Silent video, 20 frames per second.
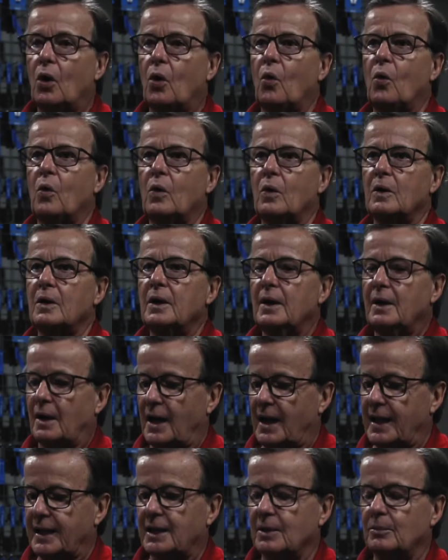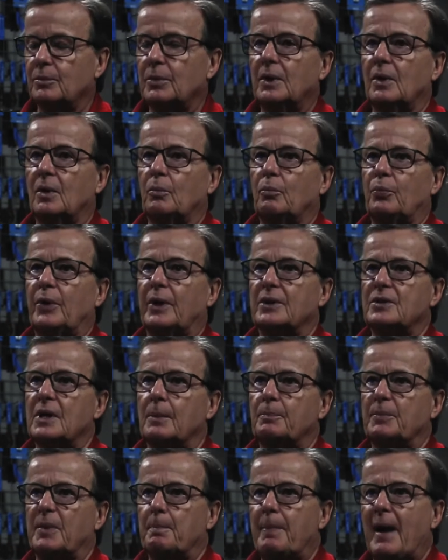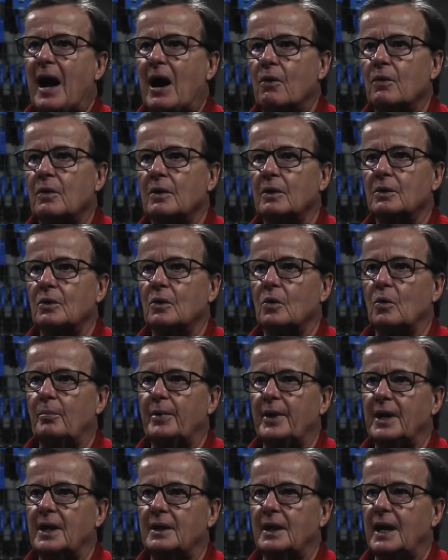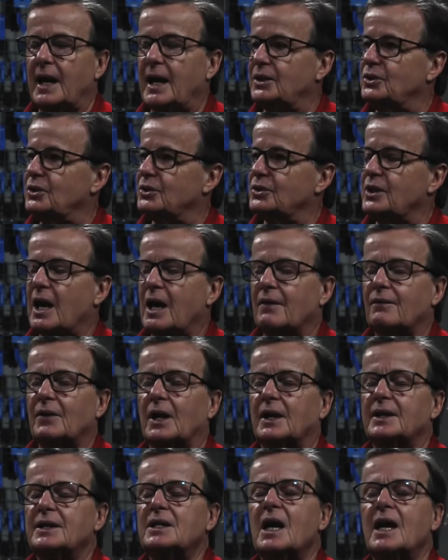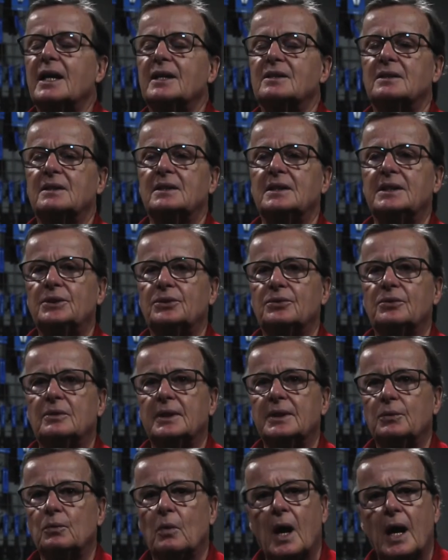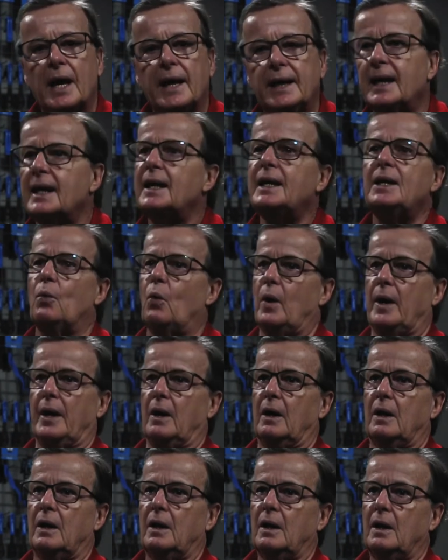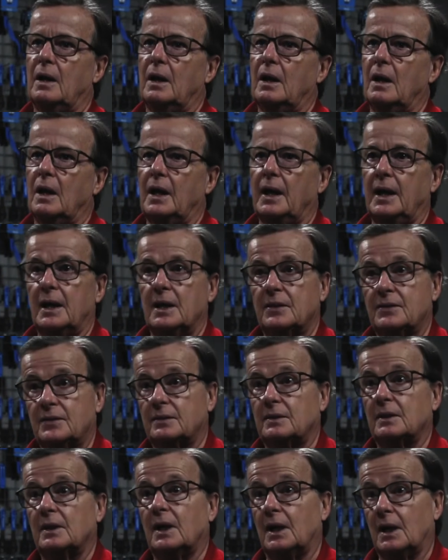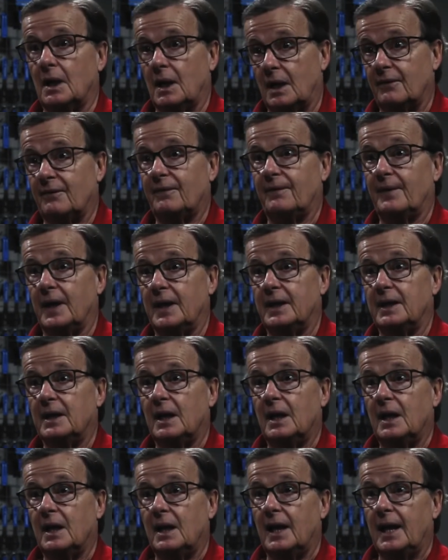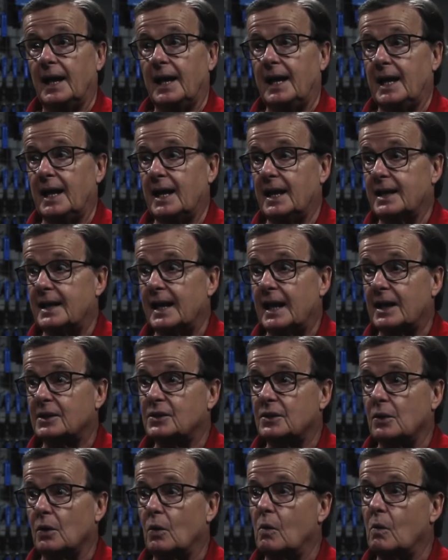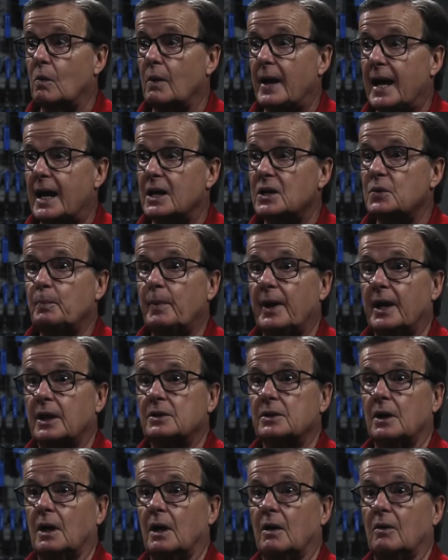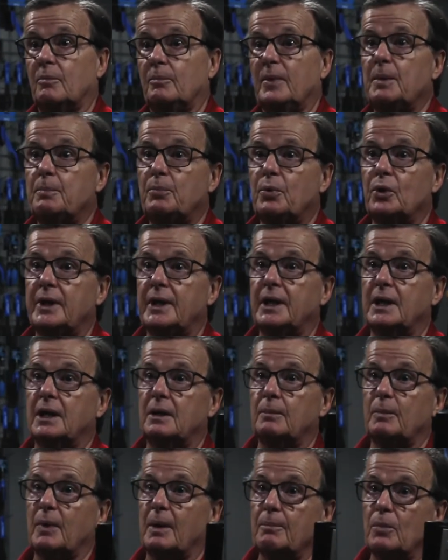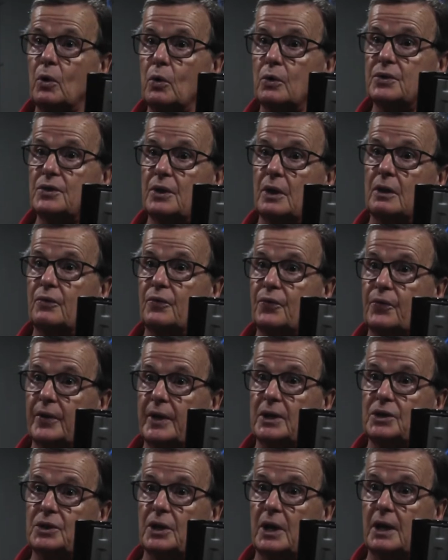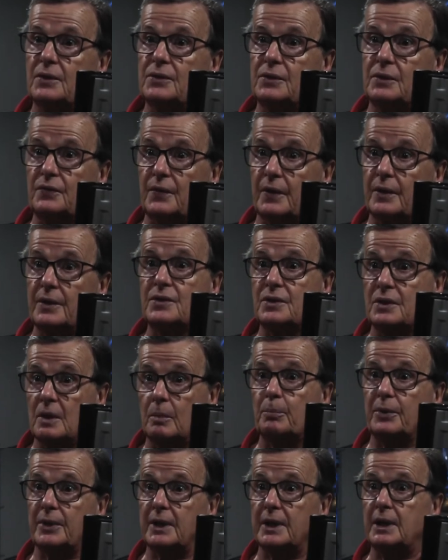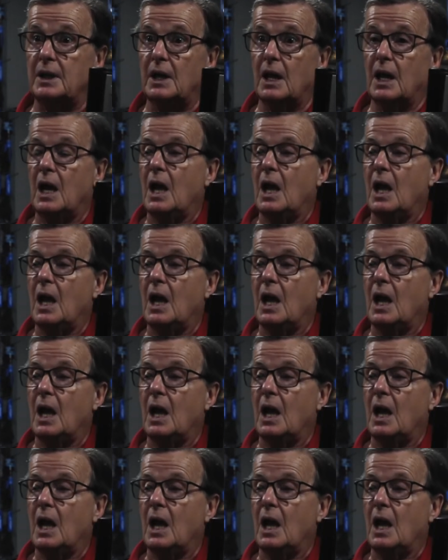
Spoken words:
Or I can press up the power a little bit and just have a nice leisurely ride anywhere. It's a lot of fun. And that's the whole aspect of me putting it in my motorcycle franchise is very simply,